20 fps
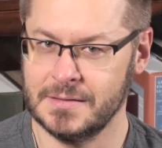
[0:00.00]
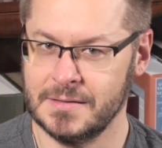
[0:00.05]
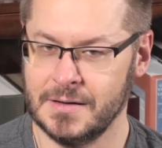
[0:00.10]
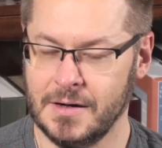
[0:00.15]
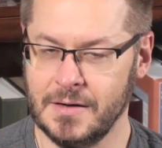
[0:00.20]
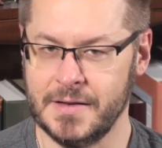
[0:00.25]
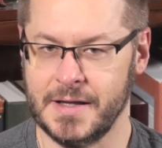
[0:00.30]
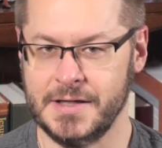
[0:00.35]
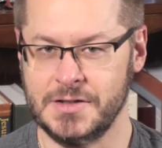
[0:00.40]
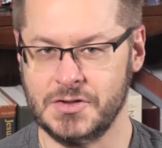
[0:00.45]

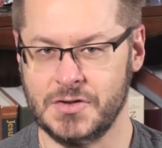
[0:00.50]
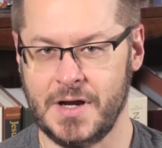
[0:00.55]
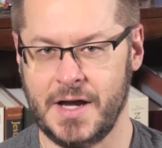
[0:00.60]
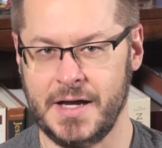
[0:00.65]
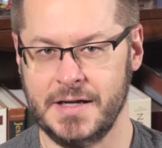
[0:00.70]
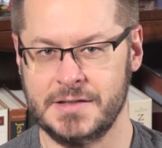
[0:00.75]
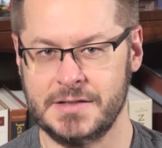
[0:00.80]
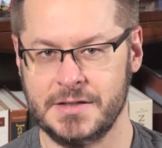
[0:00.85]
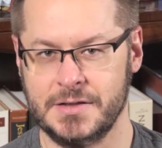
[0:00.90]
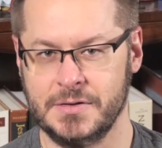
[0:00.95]
Are they
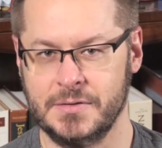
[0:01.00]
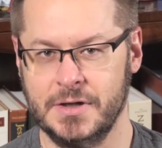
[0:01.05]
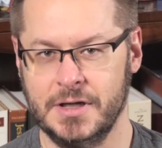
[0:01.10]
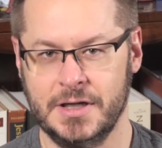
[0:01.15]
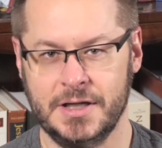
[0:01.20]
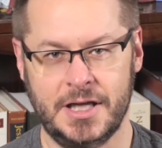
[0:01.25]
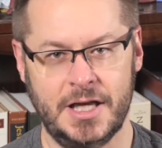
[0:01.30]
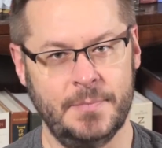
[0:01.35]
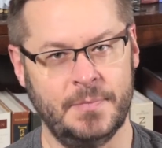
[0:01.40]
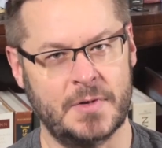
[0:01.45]
trying to
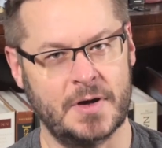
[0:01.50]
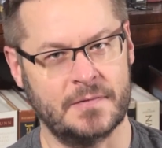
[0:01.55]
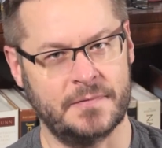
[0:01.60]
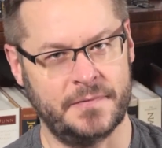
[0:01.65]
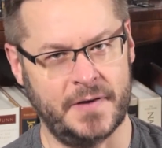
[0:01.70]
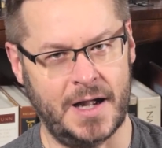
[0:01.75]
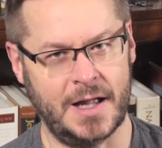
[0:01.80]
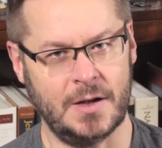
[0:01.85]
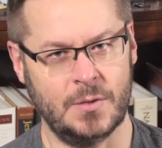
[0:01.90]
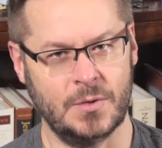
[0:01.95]
keep their
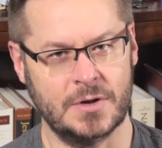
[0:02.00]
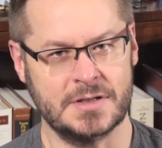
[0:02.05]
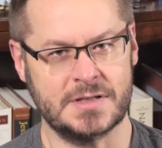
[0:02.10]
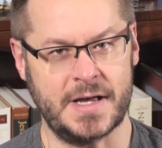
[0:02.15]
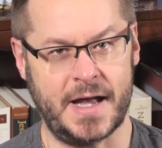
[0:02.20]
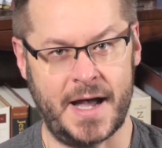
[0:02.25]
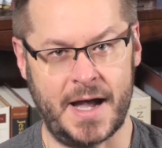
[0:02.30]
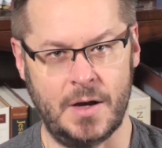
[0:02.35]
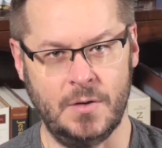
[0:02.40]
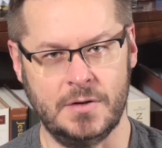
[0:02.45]

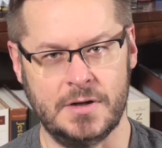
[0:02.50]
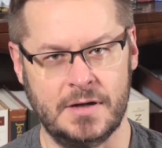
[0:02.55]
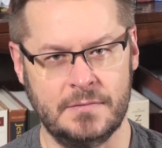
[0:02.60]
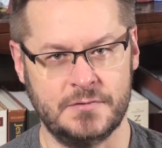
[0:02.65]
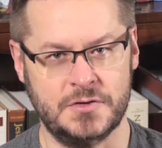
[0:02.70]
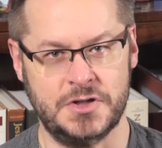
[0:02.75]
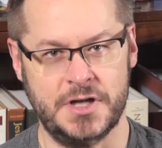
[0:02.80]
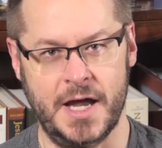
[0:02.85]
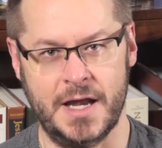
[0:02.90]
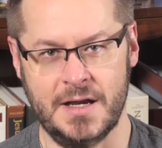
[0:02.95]
followers out
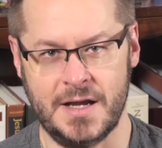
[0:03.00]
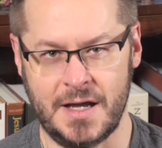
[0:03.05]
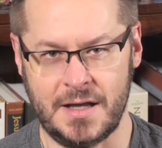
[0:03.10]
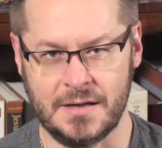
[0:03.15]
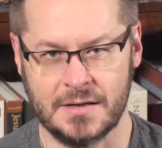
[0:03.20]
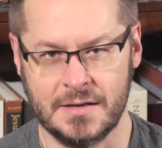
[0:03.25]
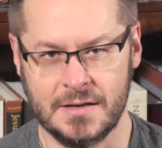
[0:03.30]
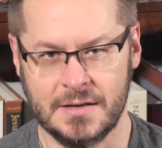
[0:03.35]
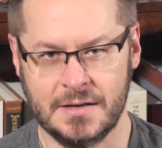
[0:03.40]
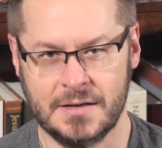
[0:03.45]
of
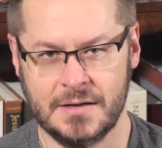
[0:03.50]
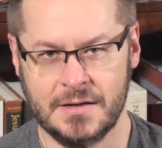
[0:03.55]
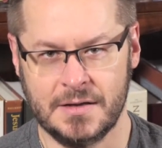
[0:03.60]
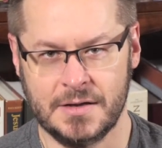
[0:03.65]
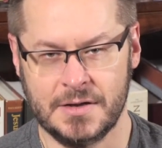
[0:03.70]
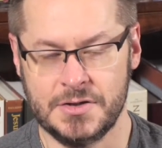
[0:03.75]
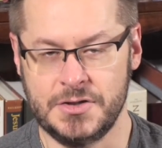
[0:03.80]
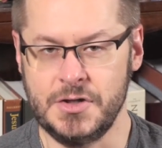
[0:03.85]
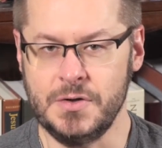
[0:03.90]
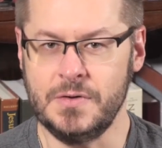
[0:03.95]
Jannah?
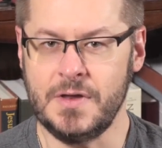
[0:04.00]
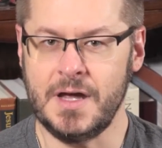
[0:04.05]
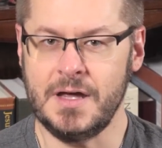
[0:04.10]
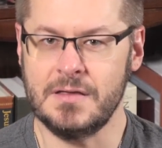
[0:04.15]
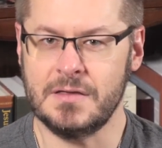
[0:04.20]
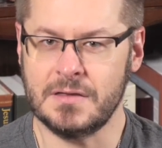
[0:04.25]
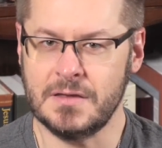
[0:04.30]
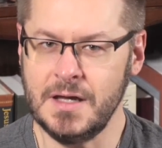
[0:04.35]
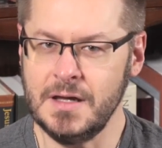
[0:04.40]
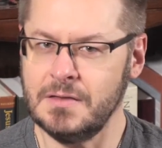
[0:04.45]
Do they
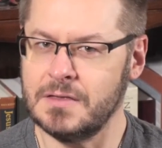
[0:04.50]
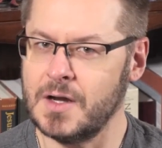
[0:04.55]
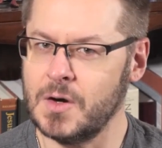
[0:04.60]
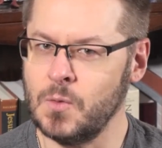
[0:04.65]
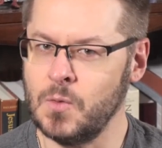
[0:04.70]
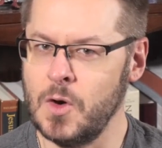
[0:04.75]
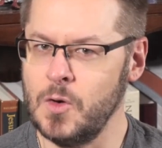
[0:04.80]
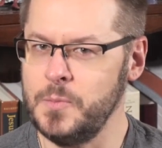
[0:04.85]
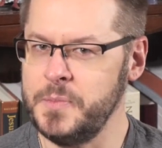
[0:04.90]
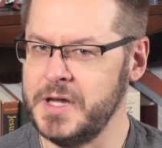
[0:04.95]
think there
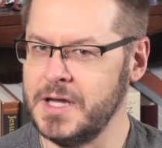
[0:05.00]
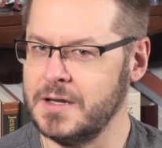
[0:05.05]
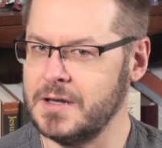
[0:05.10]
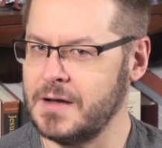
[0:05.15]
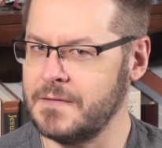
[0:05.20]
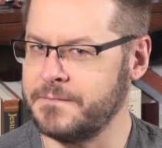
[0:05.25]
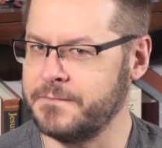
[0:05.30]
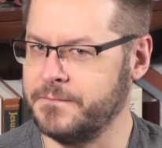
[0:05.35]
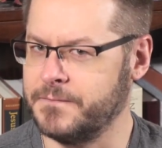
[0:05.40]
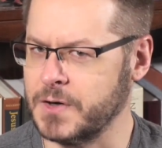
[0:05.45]
won't be
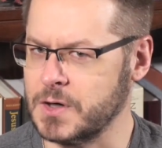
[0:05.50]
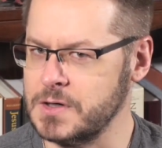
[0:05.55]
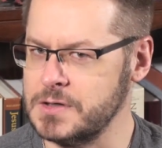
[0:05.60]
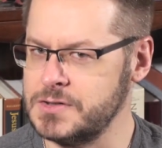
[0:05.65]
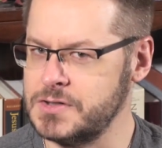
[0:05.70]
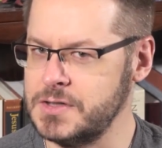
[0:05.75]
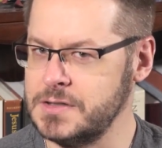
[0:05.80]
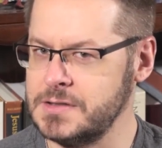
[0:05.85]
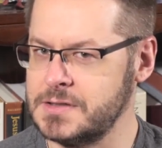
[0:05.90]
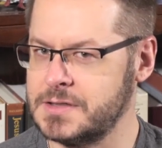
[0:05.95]
enough
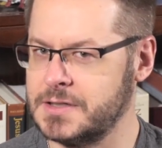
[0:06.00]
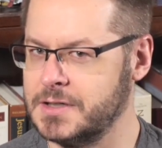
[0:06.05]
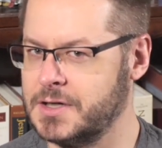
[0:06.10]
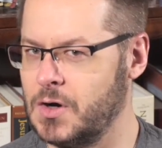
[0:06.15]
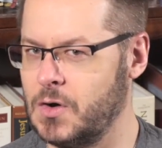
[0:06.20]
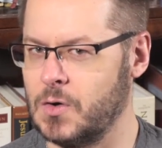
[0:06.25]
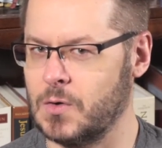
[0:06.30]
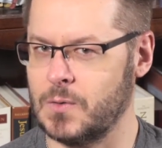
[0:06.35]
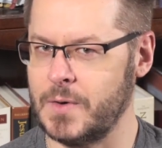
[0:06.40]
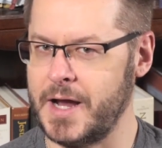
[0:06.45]
virgins to
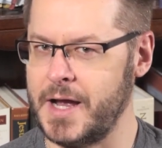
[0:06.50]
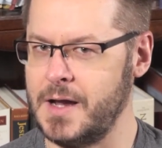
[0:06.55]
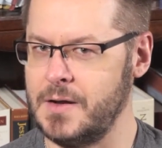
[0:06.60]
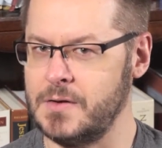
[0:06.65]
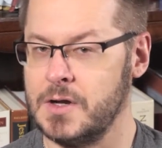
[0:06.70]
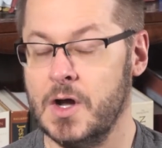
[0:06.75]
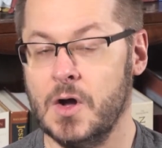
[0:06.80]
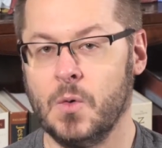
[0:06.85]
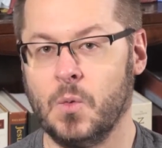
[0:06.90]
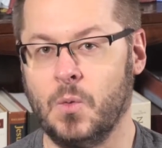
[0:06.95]
go
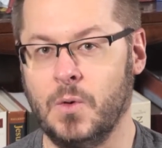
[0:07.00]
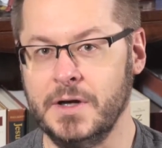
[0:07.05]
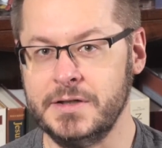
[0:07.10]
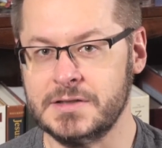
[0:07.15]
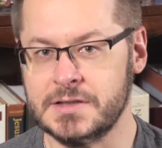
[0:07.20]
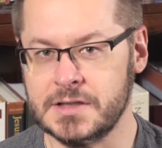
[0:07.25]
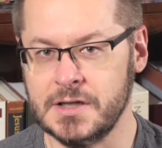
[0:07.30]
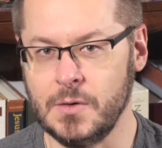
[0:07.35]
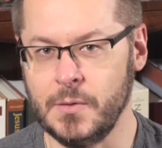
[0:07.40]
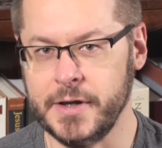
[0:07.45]
around?
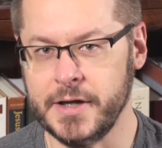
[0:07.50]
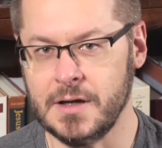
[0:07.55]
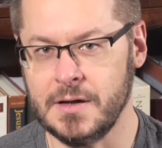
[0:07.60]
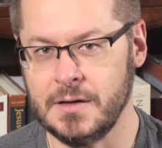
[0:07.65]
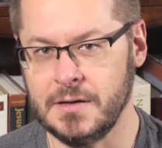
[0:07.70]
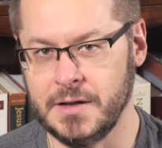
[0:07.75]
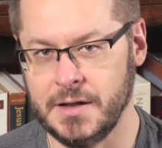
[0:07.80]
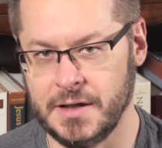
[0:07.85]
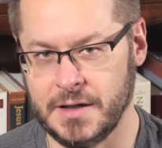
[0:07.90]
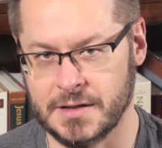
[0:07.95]
What's going
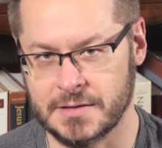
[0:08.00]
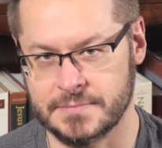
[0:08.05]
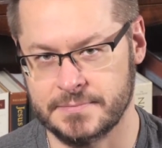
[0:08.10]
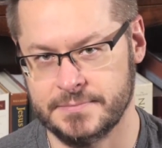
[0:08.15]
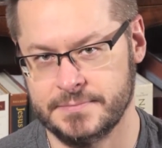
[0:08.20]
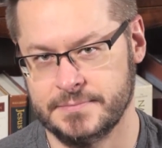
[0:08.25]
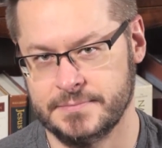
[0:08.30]
on here?